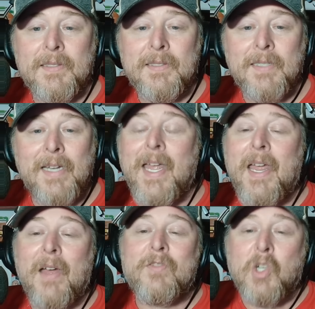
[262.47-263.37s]
And they
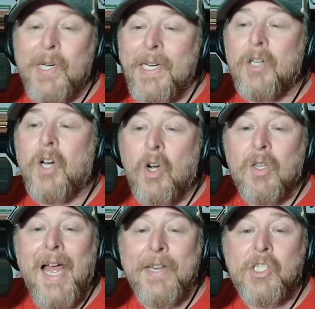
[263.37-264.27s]
have treated her
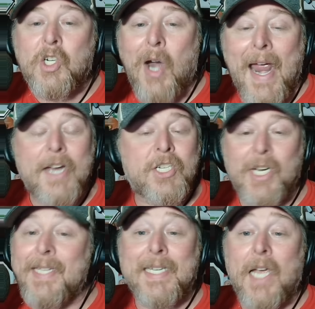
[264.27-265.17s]
like trash.
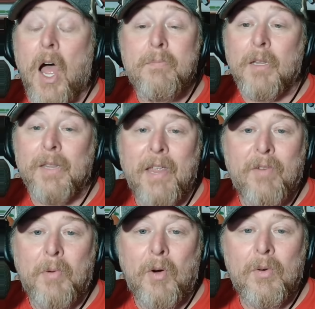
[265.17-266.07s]
It's
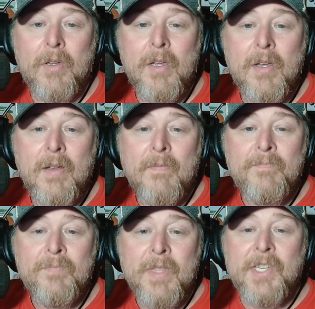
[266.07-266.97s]
unbelievable.
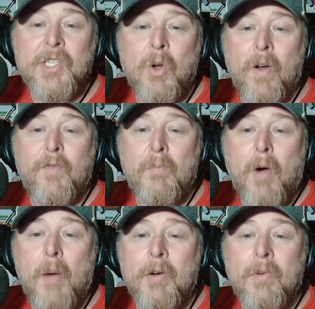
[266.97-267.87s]
This story from
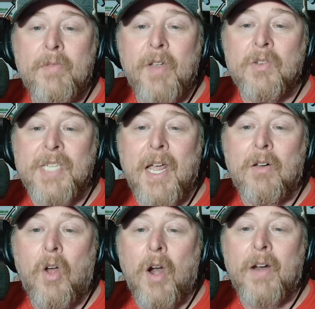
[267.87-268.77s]
Barber reveals how
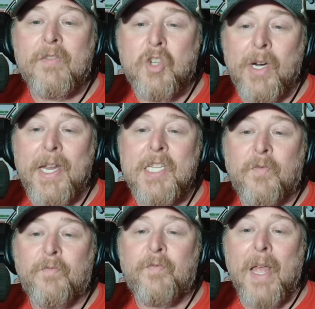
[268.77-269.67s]
Clark treats
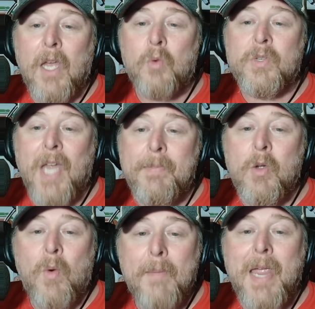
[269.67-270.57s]
fellow
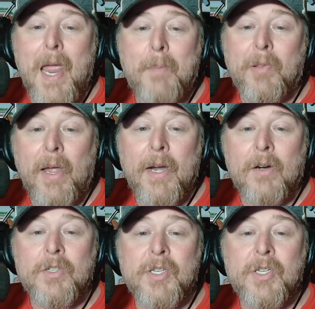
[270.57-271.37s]
WNBA players.